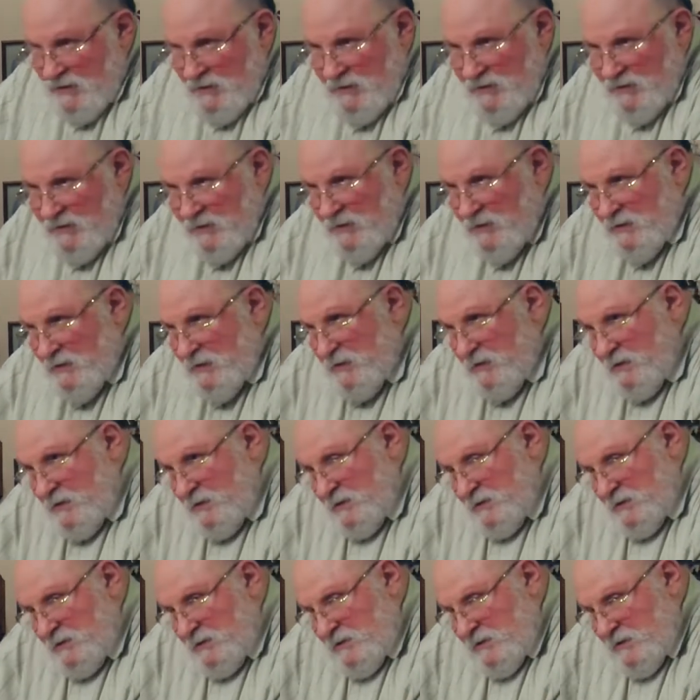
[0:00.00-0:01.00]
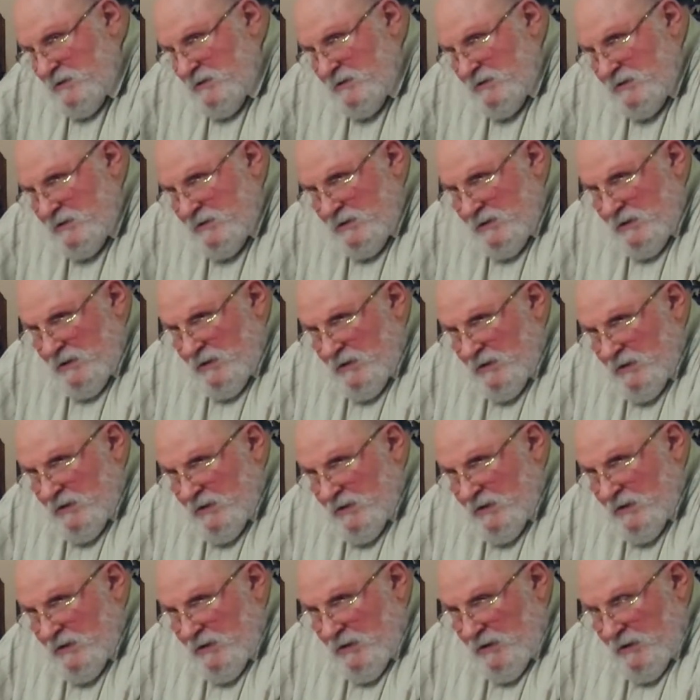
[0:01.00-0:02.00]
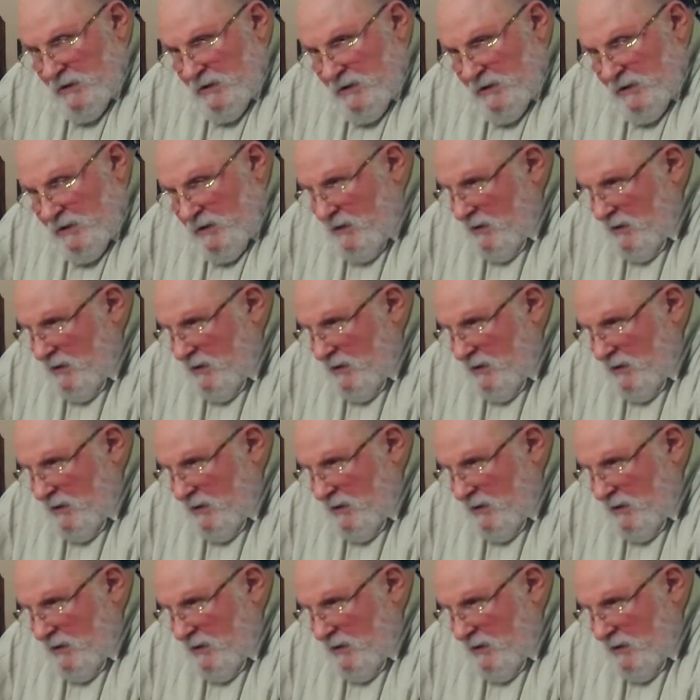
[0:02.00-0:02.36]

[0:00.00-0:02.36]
[no speech]